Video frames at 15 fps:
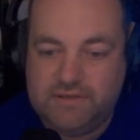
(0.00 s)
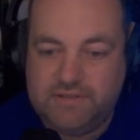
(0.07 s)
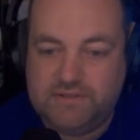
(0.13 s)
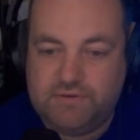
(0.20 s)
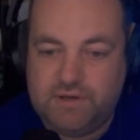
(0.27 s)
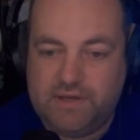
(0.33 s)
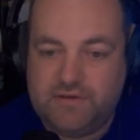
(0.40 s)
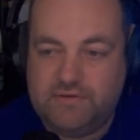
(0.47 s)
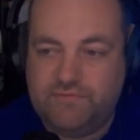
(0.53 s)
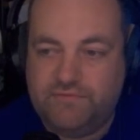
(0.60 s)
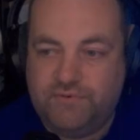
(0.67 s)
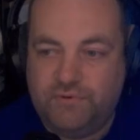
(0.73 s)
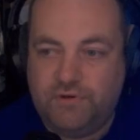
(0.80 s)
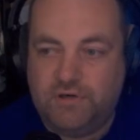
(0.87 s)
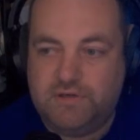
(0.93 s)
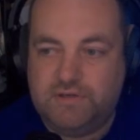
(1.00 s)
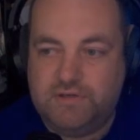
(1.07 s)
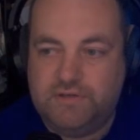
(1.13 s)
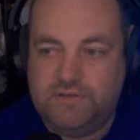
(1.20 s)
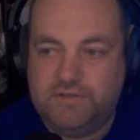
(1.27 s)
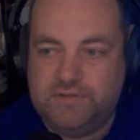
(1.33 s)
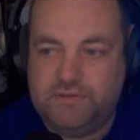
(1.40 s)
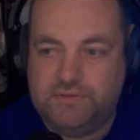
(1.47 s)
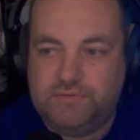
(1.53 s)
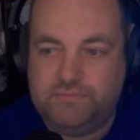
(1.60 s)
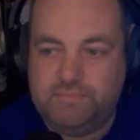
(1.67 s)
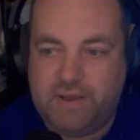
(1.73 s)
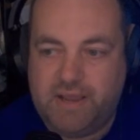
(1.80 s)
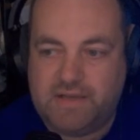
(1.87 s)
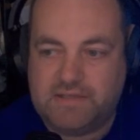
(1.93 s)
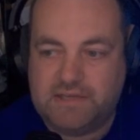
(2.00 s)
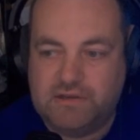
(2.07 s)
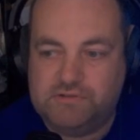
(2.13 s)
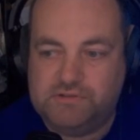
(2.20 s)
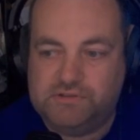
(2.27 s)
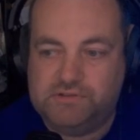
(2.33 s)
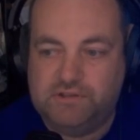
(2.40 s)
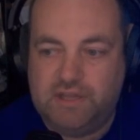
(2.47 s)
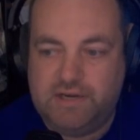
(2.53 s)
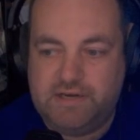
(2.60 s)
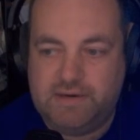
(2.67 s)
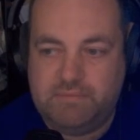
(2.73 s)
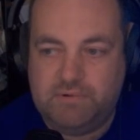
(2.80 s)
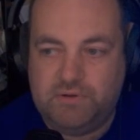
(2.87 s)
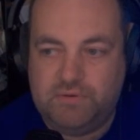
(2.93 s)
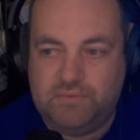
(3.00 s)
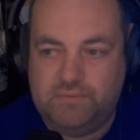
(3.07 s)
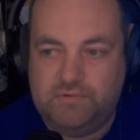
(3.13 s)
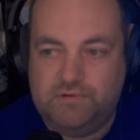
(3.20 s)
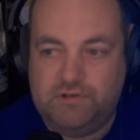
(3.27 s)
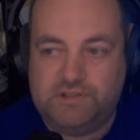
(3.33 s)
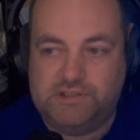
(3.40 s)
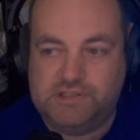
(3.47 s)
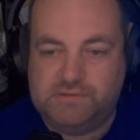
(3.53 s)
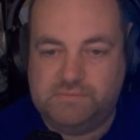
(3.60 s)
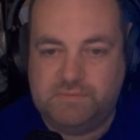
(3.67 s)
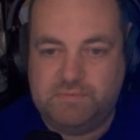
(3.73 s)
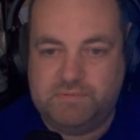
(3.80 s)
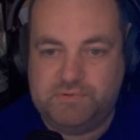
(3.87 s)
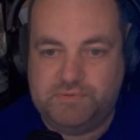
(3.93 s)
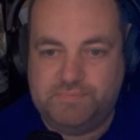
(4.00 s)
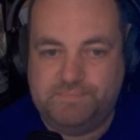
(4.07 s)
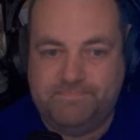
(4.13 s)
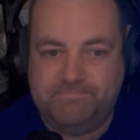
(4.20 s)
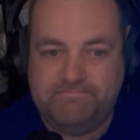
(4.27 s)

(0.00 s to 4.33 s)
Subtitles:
until I could afford to max out Lightning Bolt or Judgment Bolt.